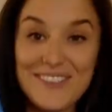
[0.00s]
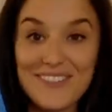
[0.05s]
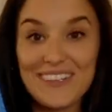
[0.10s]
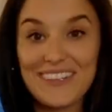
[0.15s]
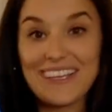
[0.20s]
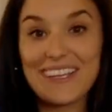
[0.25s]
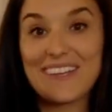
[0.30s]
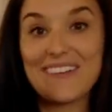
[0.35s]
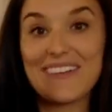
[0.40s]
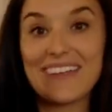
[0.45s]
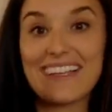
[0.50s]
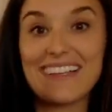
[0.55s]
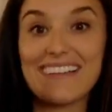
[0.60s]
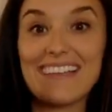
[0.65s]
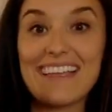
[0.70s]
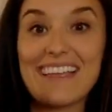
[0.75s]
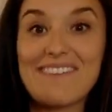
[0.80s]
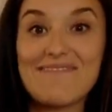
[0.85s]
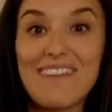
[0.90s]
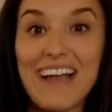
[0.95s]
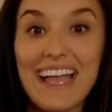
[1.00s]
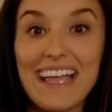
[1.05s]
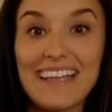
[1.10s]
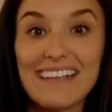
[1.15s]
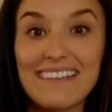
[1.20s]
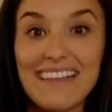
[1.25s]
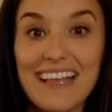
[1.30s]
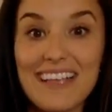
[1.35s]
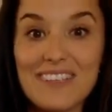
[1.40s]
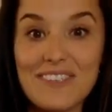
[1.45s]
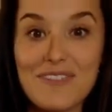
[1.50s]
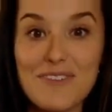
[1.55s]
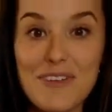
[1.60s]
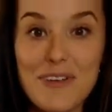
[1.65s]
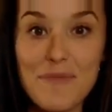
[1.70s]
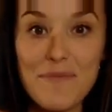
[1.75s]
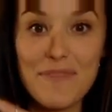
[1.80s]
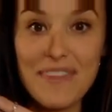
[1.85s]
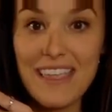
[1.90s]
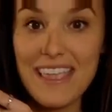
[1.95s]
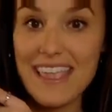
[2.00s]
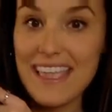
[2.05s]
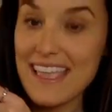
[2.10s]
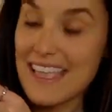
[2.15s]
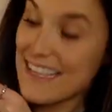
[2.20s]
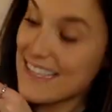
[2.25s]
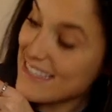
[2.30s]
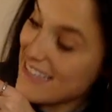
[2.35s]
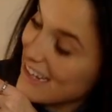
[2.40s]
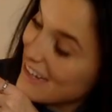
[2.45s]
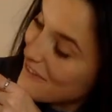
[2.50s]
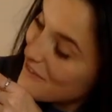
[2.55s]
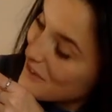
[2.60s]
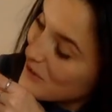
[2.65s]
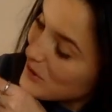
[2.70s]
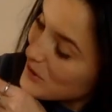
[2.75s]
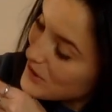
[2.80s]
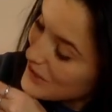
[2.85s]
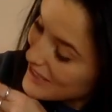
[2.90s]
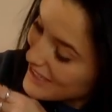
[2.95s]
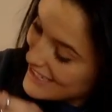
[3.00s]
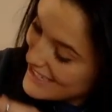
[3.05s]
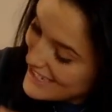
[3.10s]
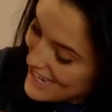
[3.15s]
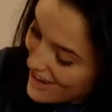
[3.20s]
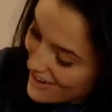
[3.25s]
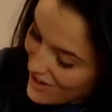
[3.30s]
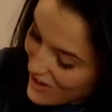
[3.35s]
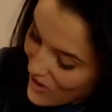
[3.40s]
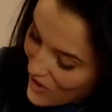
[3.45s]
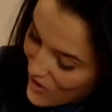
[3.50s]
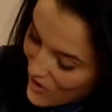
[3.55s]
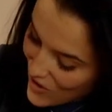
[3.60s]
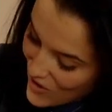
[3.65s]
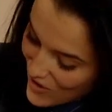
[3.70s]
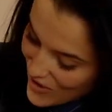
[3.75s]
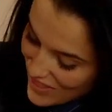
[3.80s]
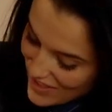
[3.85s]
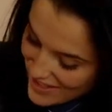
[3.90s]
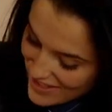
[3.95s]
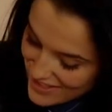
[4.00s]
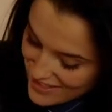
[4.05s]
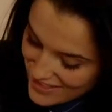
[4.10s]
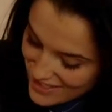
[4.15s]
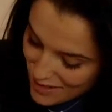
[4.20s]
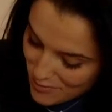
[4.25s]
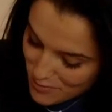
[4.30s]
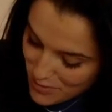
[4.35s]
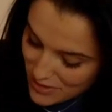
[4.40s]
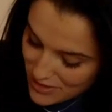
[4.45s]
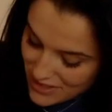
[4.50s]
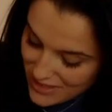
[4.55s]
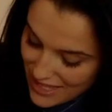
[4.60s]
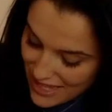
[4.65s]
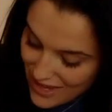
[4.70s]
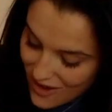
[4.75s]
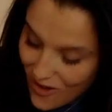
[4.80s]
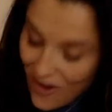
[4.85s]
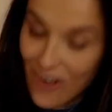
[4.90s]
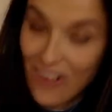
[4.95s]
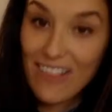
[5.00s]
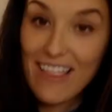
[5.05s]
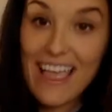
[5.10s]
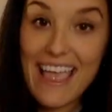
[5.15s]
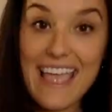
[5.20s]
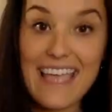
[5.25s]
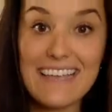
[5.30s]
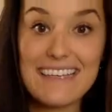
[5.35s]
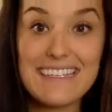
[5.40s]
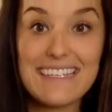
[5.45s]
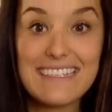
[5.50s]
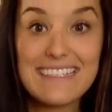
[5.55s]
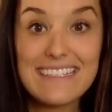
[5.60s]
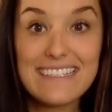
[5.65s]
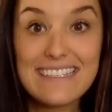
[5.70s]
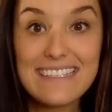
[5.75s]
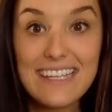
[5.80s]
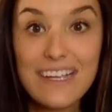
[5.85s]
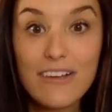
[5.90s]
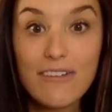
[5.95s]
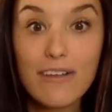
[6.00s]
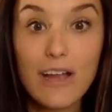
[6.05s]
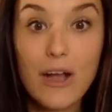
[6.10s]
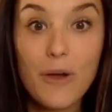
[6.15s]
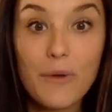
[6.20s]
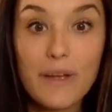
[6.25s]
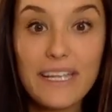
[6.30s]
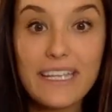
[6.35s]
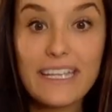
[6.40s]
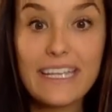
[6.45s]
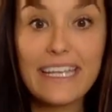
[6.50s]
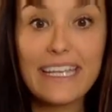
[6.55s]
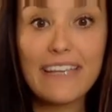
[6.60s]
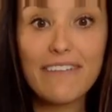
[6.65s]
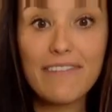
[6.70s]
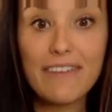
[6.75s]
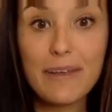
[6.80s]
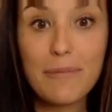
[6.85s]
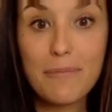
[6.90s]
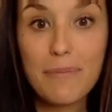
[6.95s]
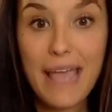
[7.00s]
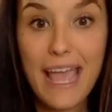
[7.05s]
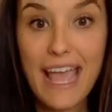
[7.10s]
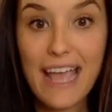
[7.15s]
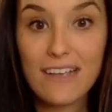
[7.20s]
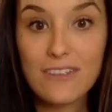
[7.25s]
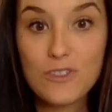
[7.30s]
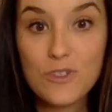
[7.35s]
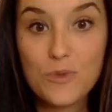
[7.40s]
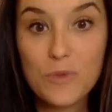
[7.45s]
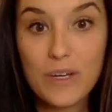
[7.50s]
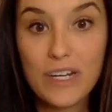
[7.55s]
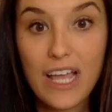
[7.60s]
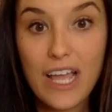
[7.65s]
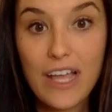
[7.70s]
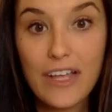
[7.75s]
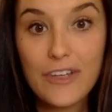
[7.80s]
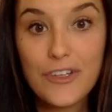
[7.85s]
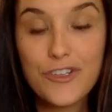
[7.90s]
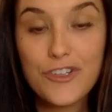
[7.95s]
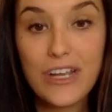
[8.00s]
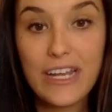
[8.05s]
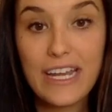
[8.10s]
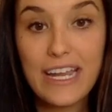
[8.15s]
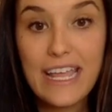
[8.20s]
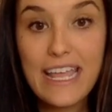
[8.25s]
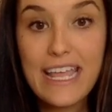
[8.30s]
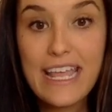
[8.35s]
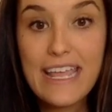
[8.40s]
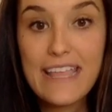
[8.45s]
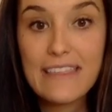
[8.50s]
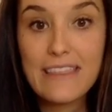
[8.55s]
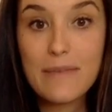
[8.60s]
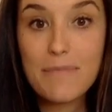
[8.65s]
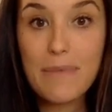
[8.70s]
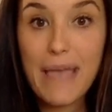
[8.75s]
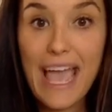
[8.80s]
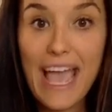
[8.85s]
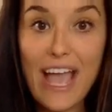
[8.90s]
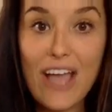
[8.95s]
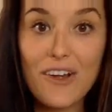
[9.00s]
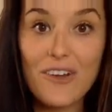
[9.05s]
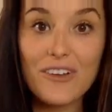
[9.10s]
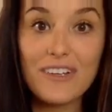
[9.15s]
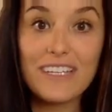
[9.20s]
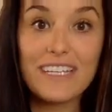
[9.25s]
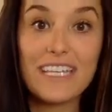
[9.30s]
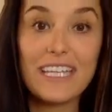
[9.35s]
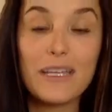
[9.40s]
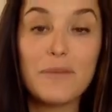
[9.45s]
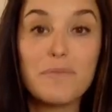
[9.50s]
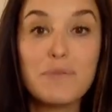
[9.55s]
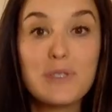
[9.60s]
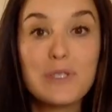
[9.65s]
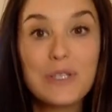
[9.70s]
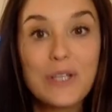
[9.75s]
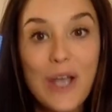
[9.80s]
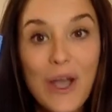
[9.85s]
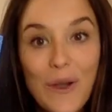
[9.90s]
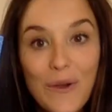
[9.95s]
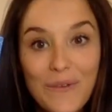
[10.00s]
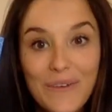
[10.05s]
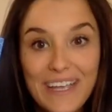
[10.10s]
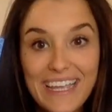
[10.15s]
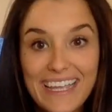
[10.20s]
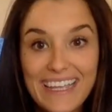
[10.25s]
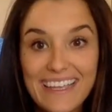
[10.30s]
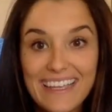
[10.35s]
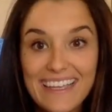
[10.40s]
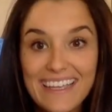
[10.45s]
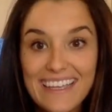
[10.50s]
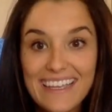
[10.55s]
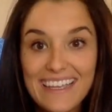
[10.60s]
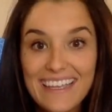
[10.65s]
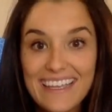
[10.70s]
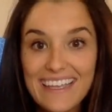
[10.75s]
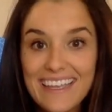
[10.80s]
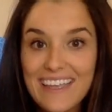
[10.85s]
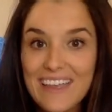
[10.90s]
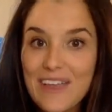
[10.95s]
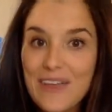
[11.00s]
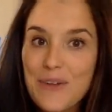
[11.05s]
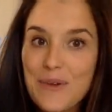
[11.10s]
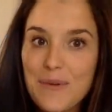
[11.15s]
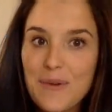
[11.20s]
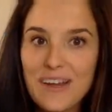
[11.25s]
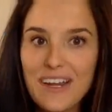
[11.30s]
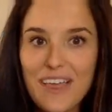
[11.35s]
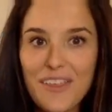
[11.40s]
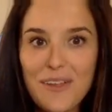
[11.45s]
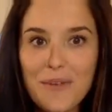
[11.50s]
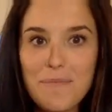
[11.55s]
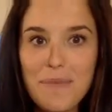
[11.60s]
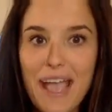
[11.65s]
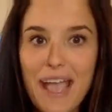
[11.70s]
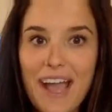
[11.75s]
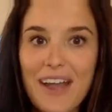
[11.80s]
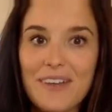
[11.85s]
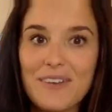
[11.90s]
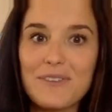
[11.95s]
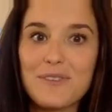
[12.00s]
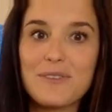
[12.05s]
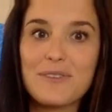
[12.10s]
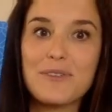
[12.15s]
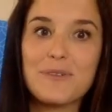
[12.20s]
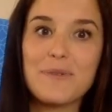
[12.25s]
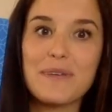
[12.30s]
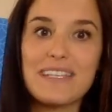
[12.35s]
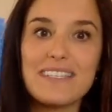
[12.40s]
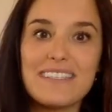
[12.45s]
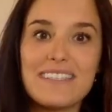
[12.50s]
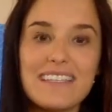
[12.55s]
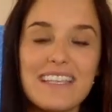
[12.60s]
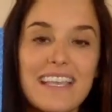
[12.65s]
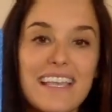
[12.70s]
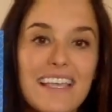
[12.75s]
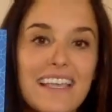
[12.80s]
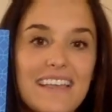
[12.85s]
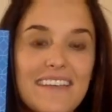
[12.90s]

really quickly in my classroom is that if you look down at all these numbers, they all end in 0. Even past 100, the pattern keeps going. What other patterns do we see?